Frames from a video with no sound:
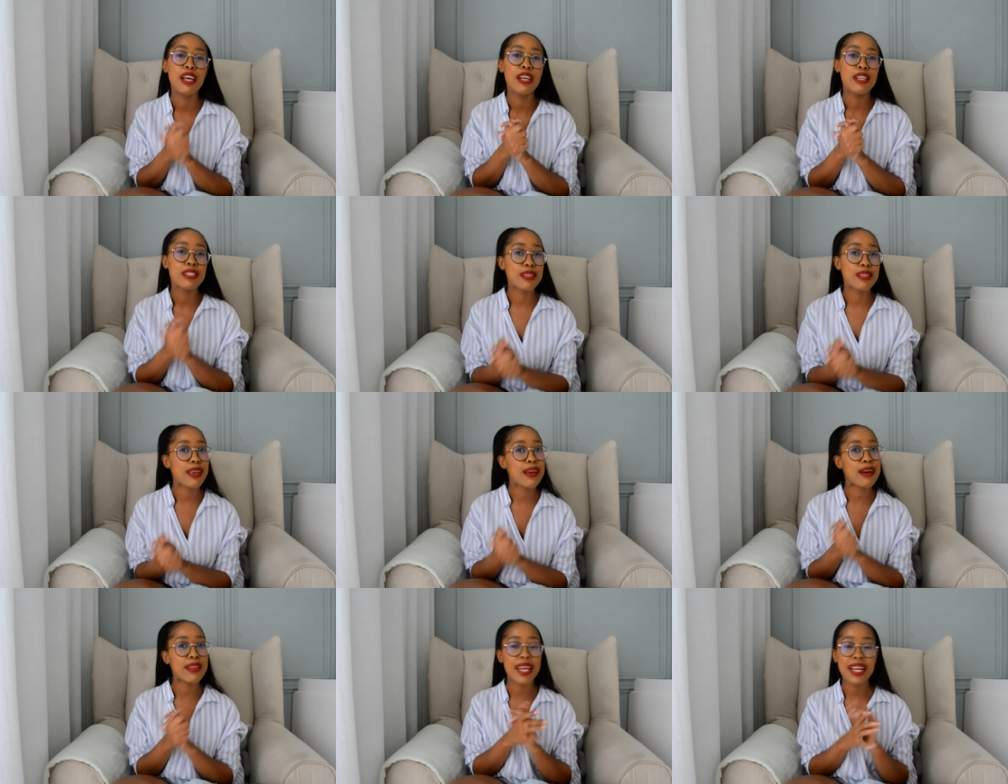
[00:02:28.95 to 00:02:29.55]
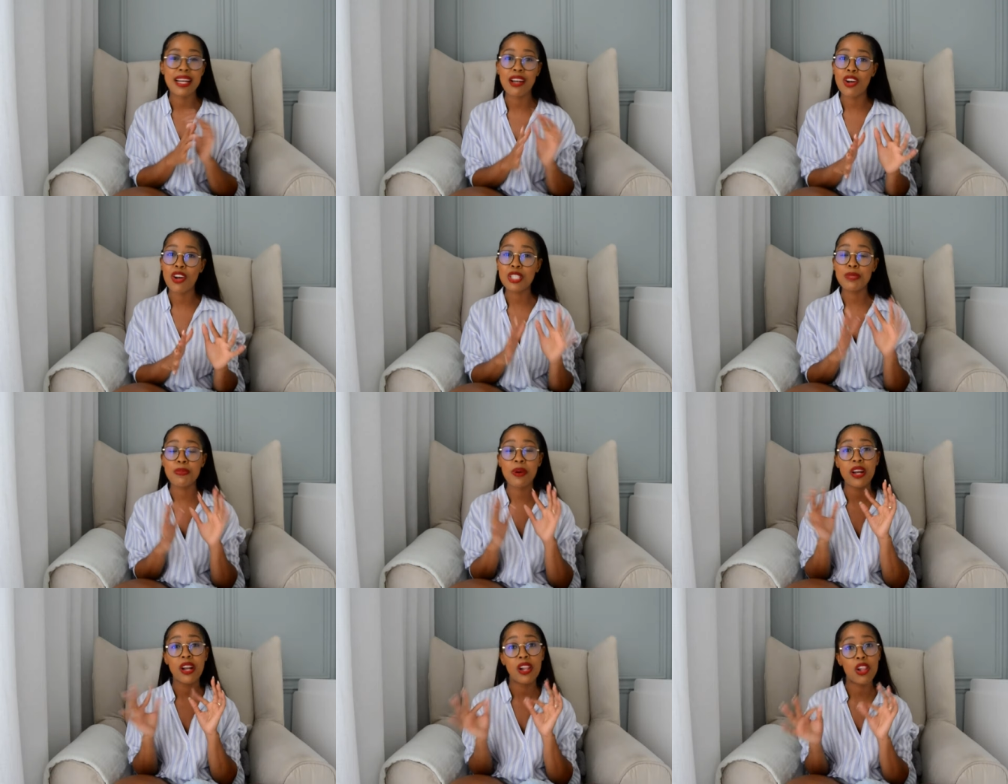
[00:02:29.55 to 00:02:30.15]
So yeah, that last
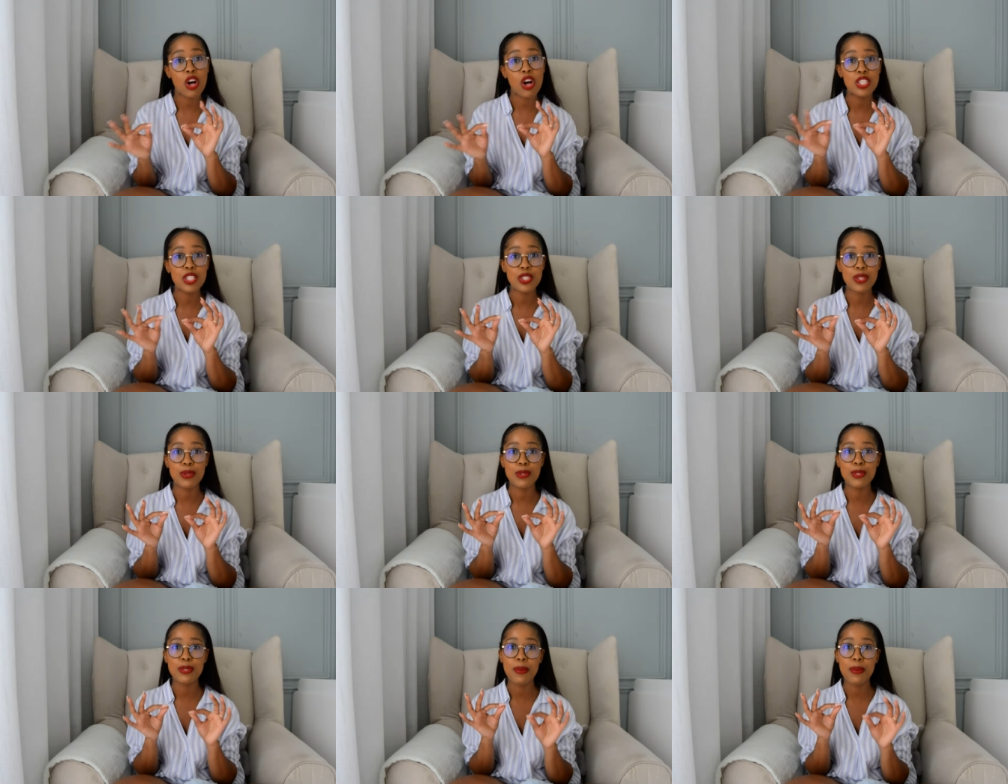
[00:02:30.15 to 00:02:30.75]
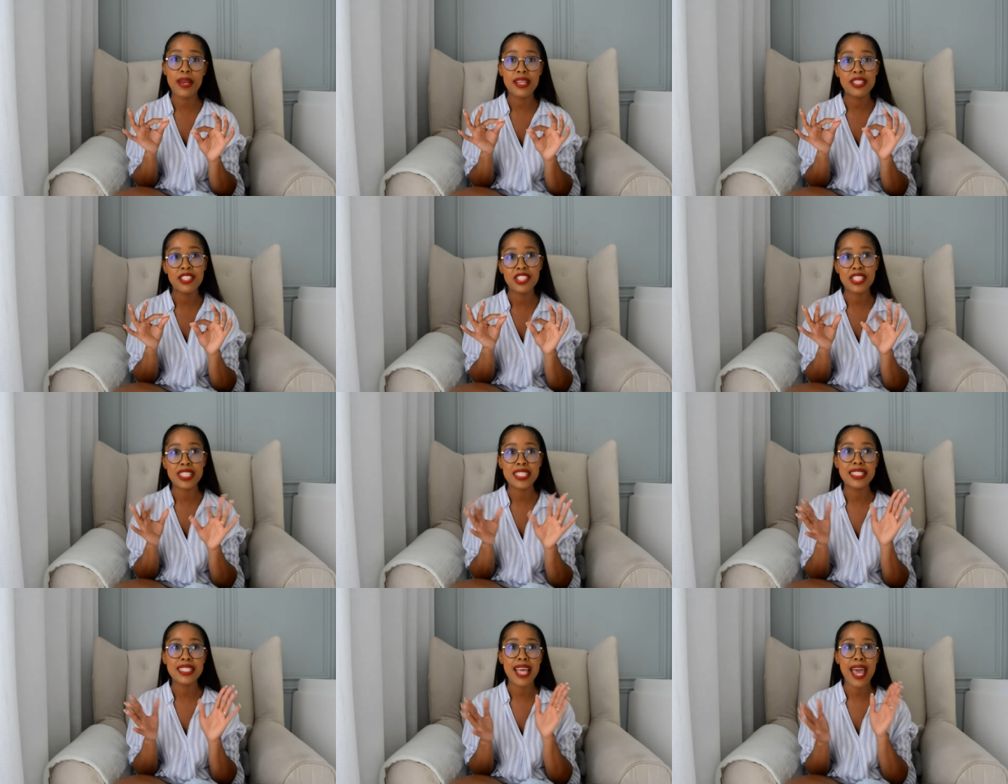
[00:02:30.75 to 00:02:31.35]
part, I'll answer those
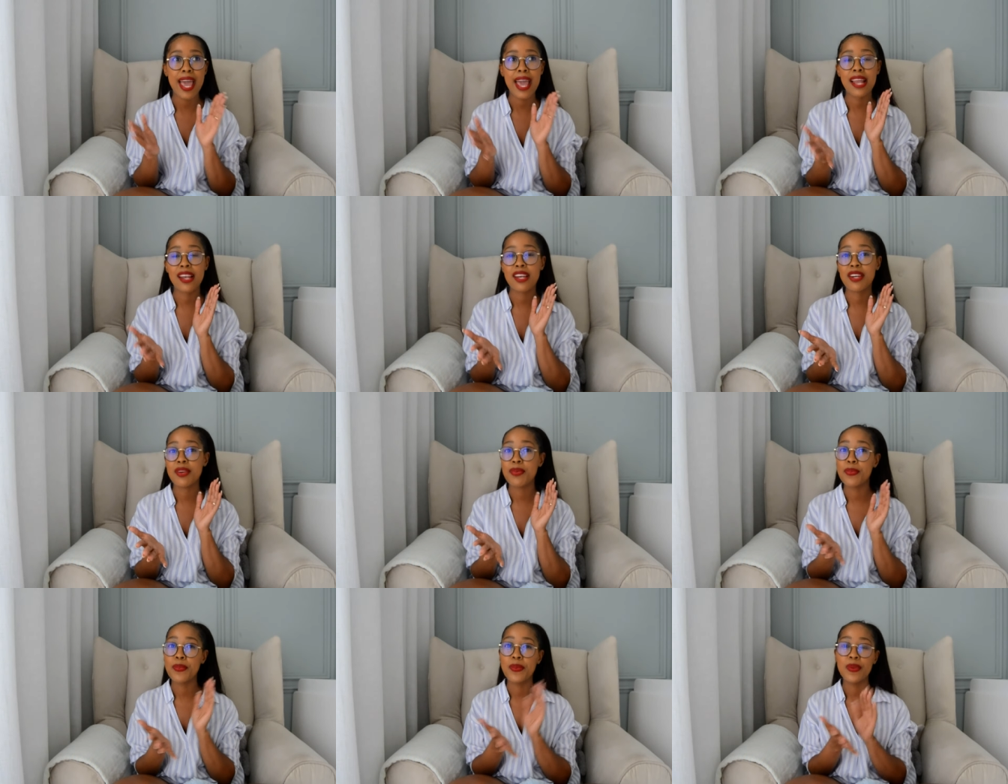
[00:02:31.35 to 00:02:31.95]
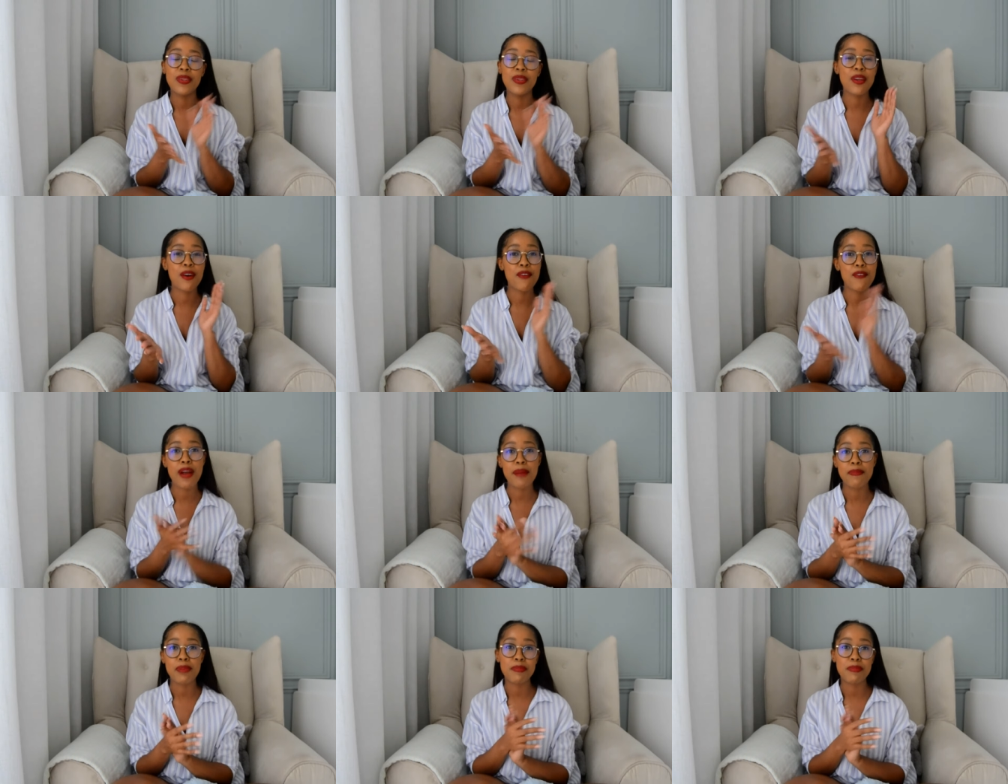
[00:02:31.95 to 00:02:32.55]
questions and we'll
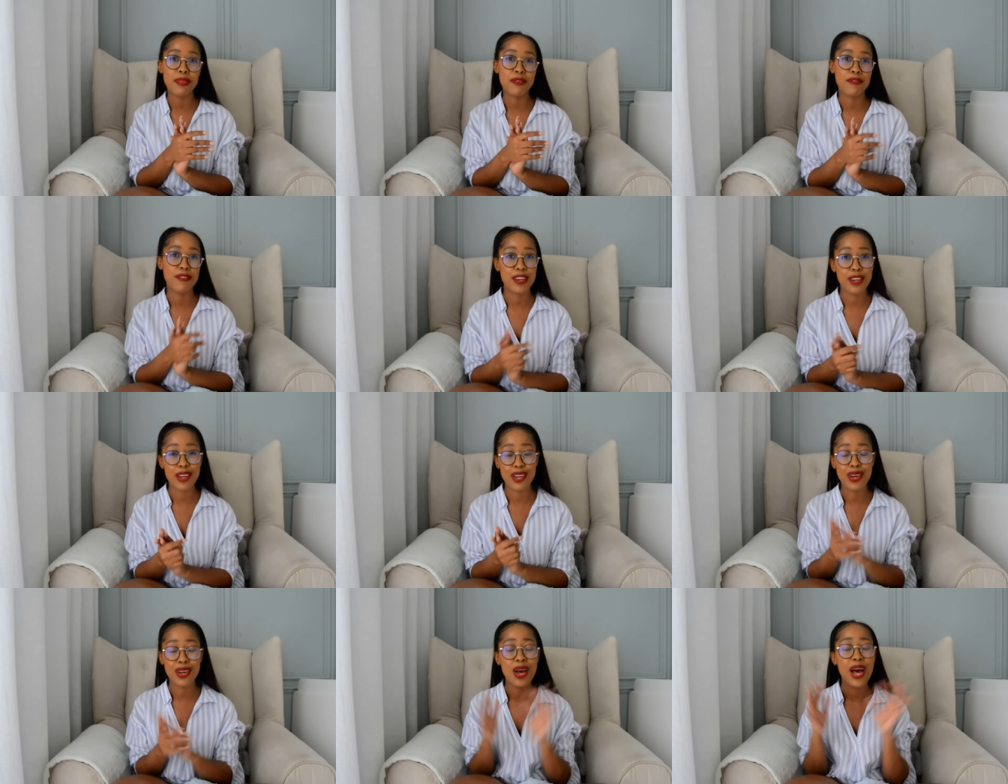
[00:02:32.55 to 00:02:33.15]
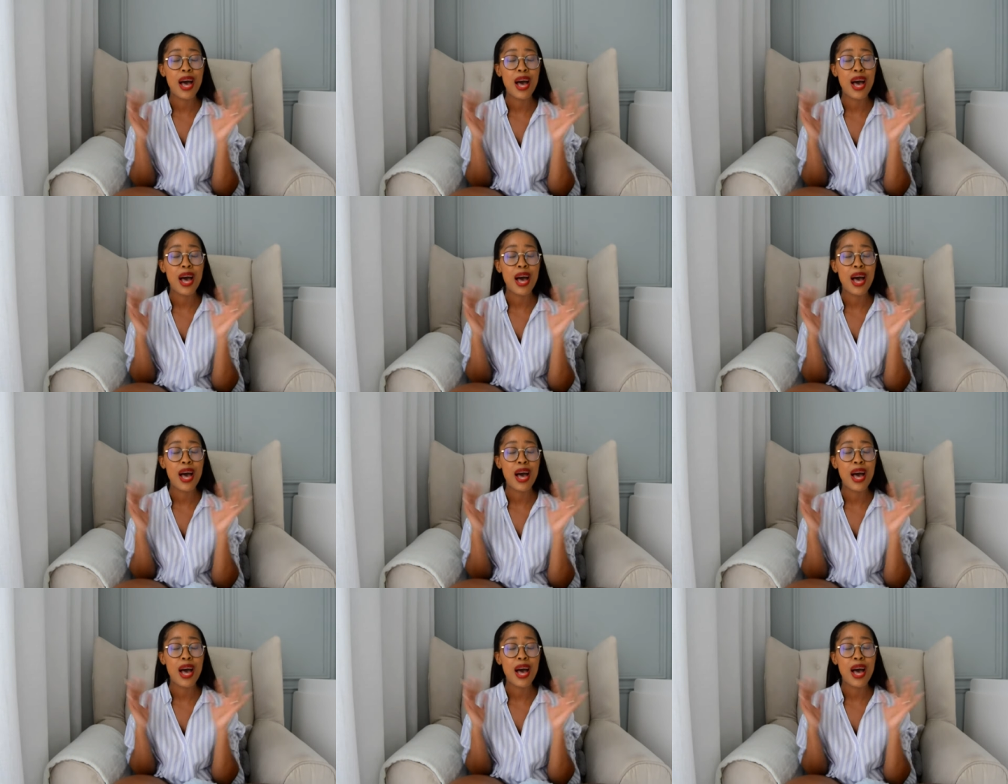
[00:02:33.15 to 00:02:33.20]
wrap up the video.